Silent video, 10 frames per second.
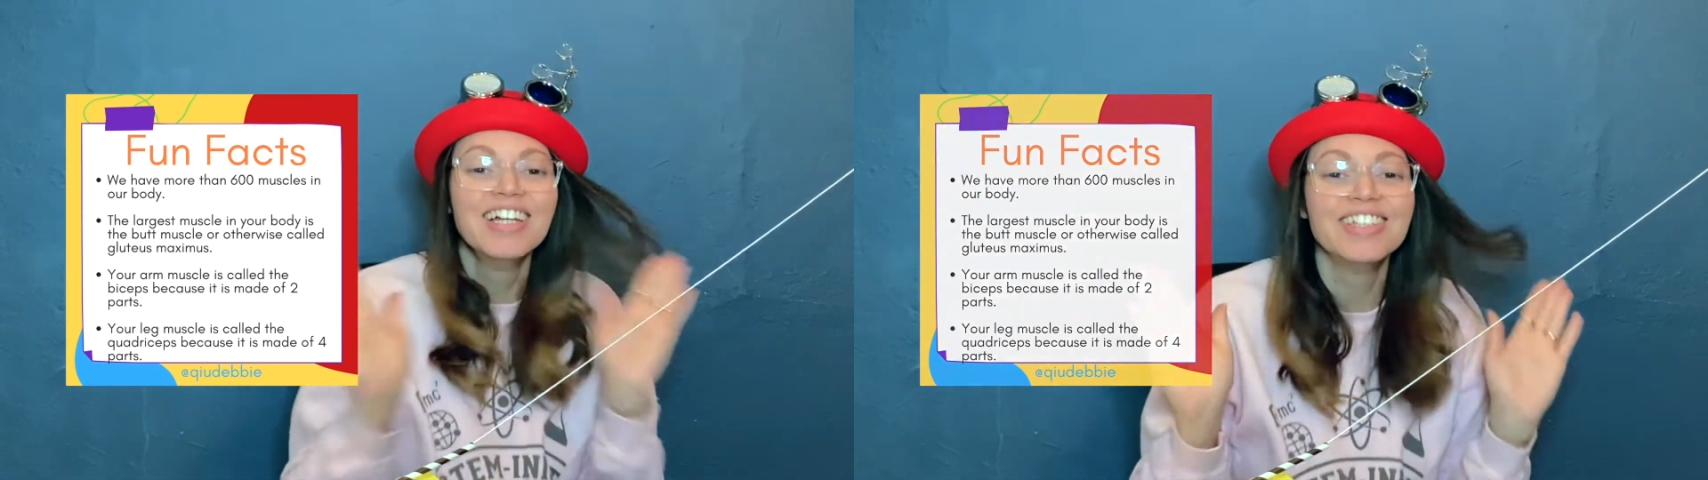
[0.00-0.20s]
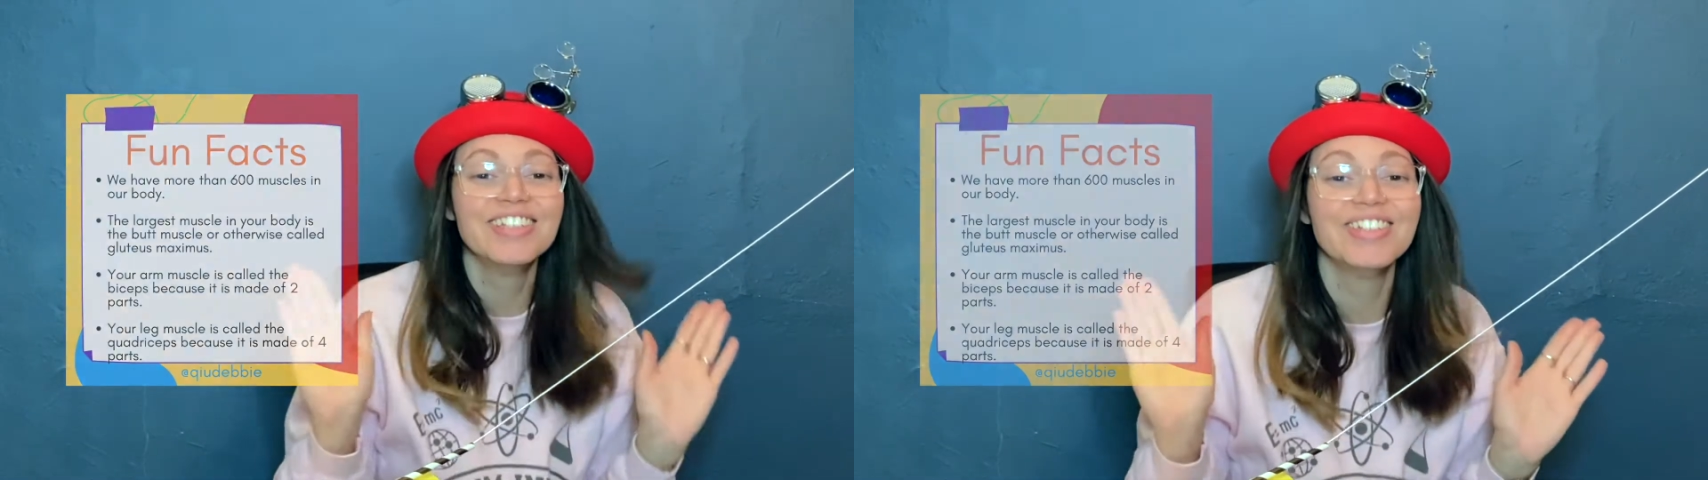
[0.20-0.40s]

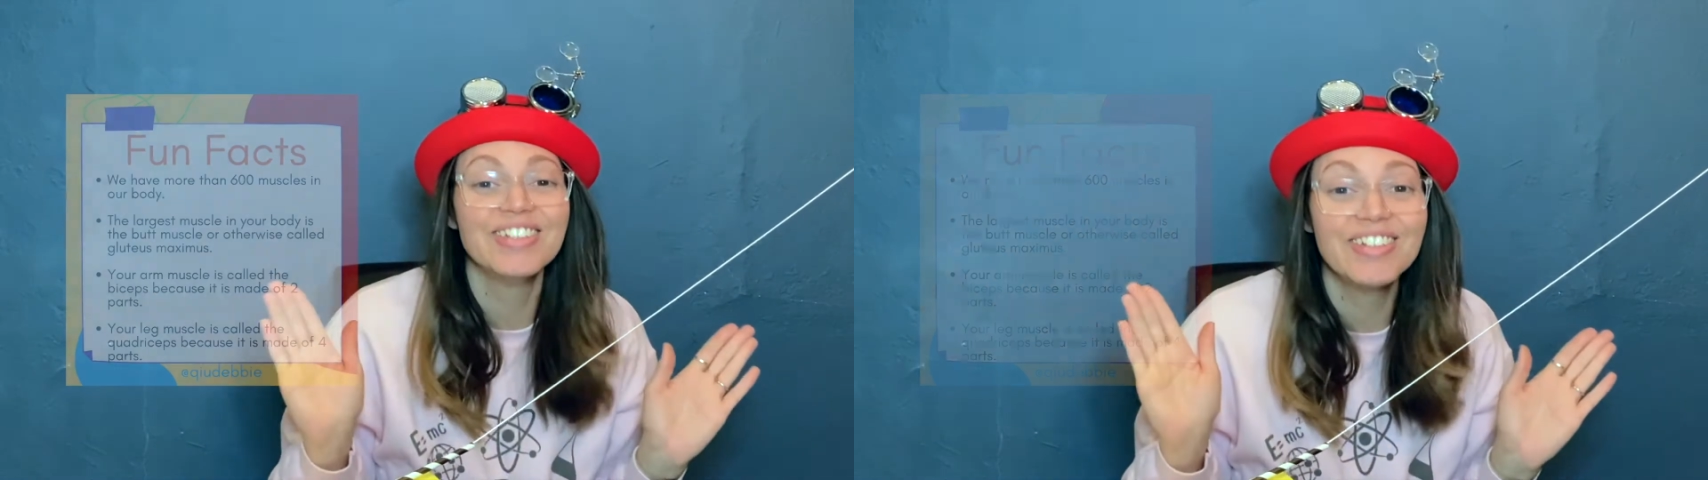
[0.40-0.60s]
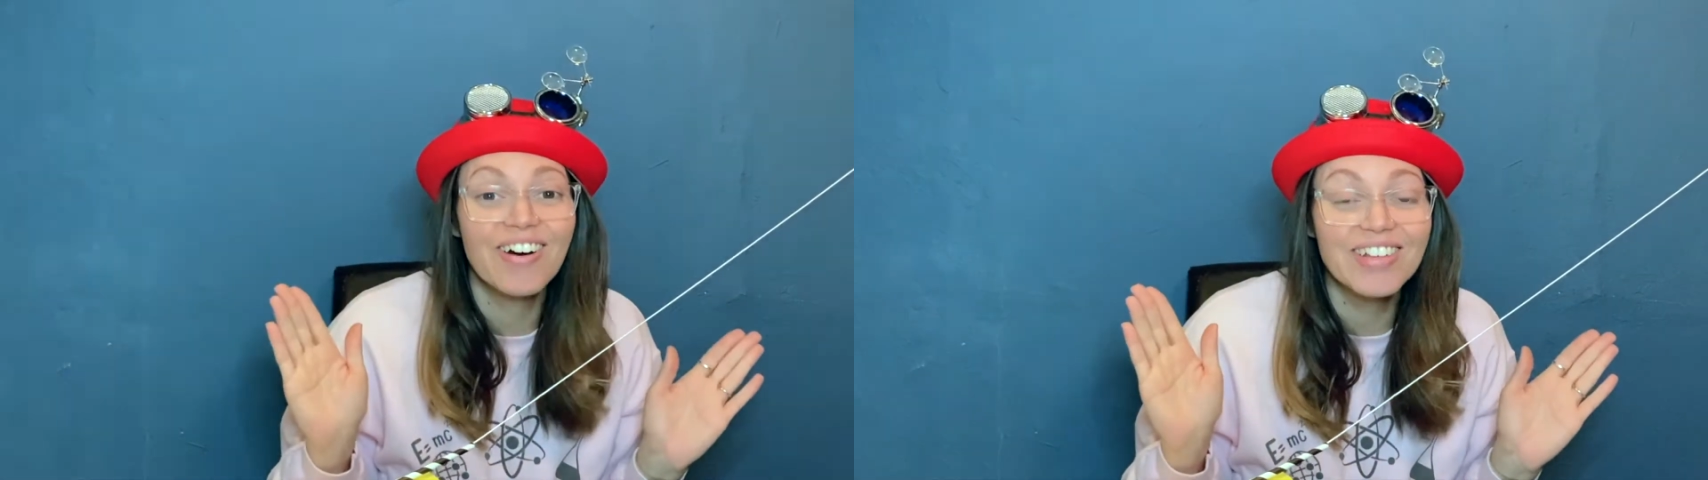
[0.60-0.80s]
Do you
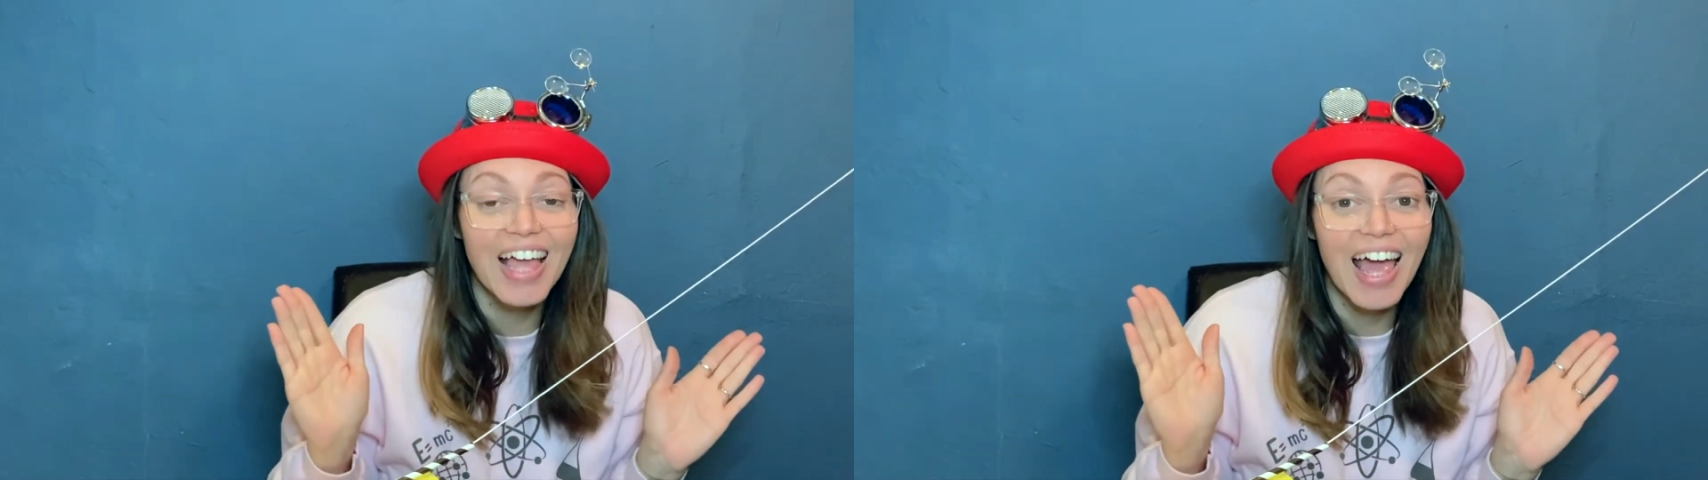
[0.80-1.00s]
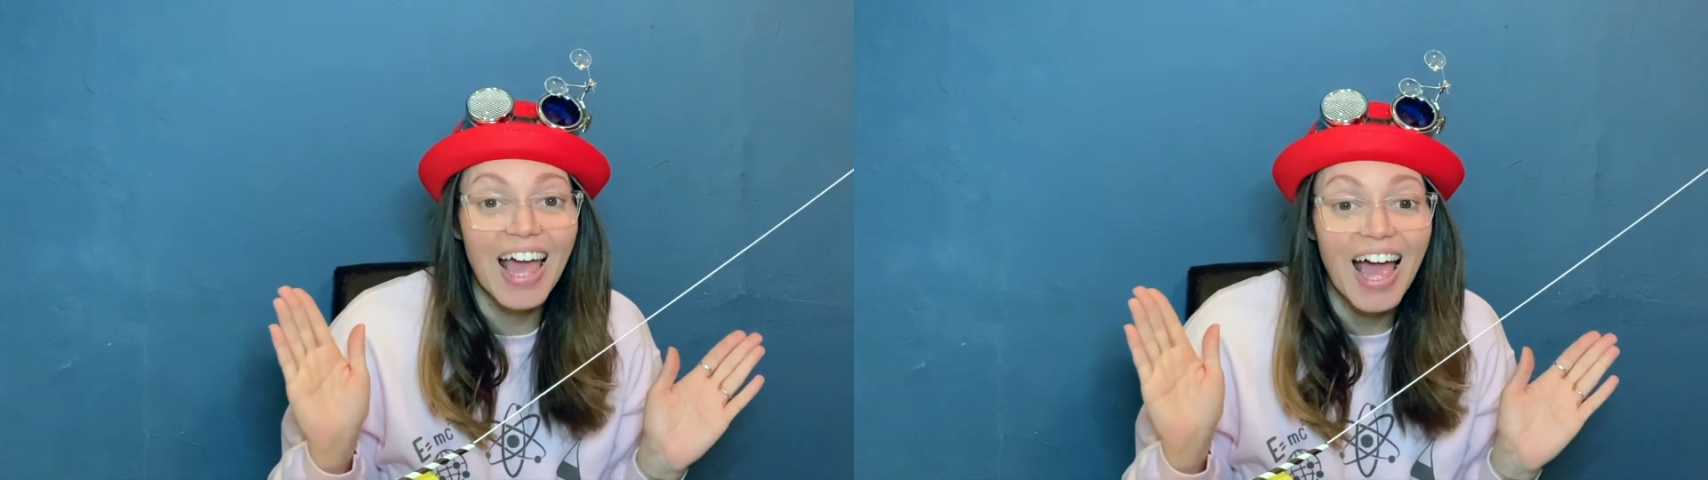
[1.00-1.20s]
know
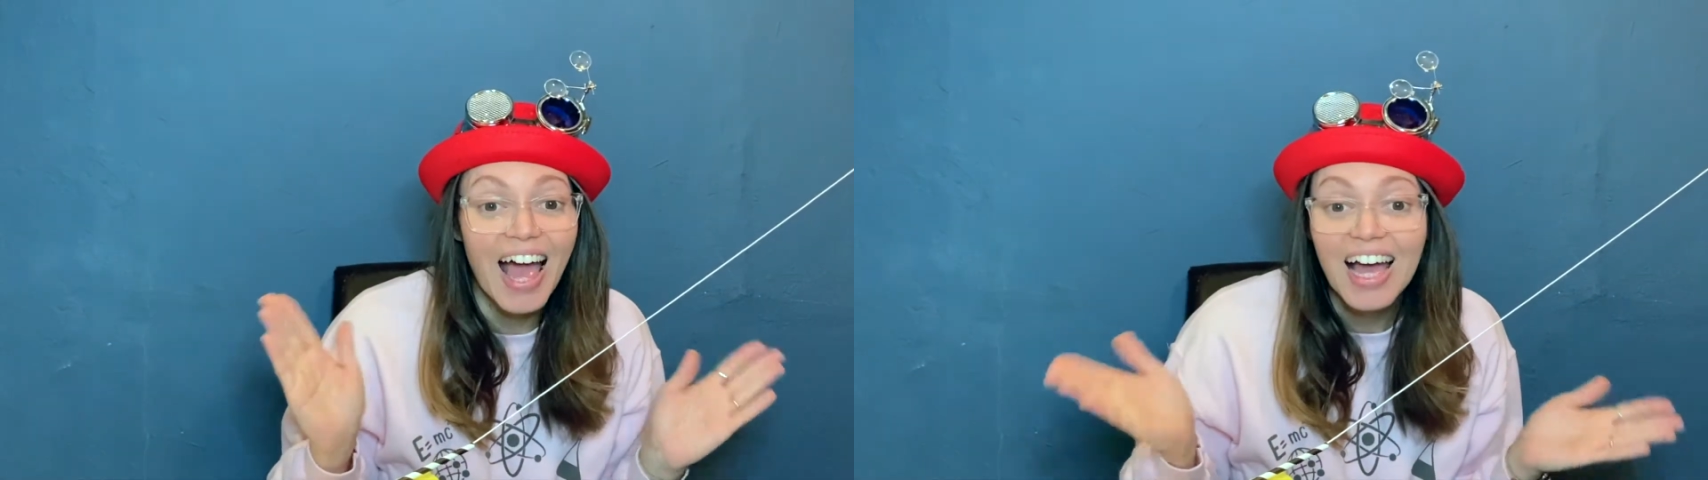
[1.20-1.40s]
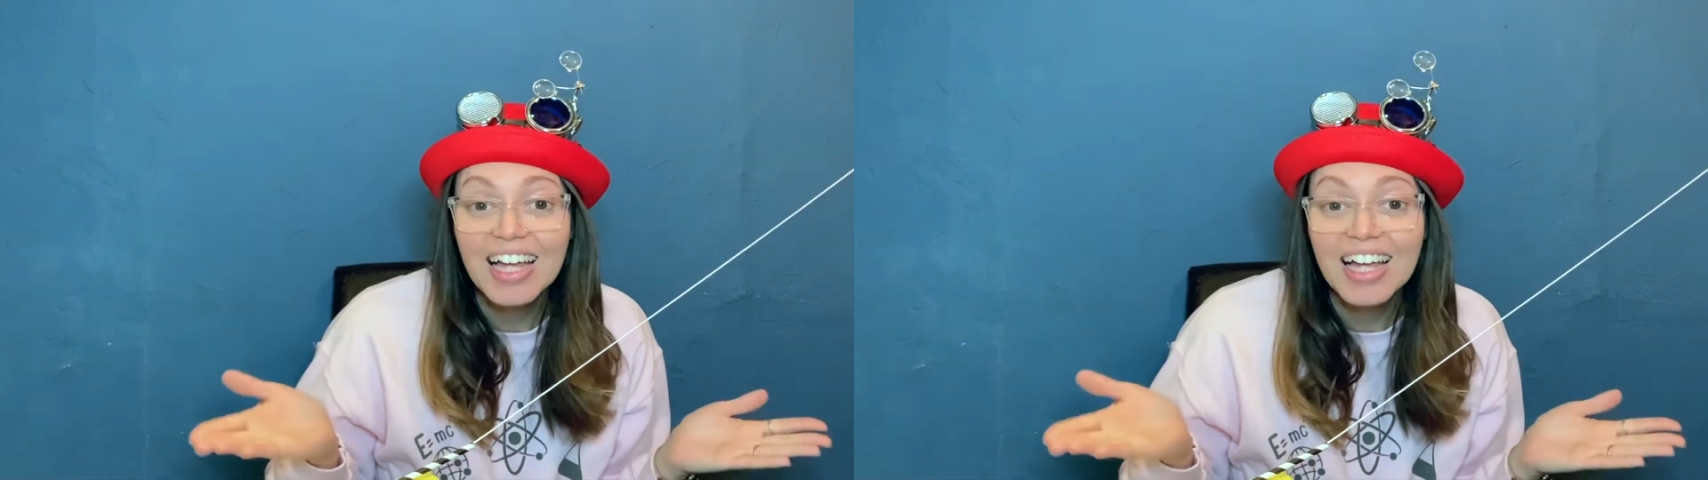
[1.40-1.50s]
that?